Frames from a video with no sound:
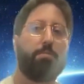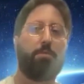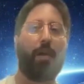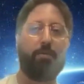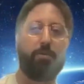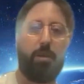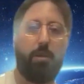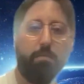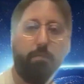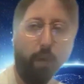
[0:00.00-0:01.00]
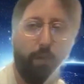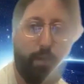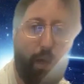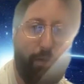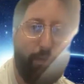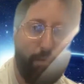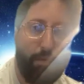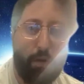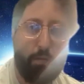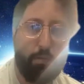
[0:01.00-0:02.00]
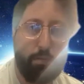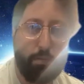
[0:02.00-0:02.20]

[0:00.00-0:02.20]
novelty, fun stuff. You know.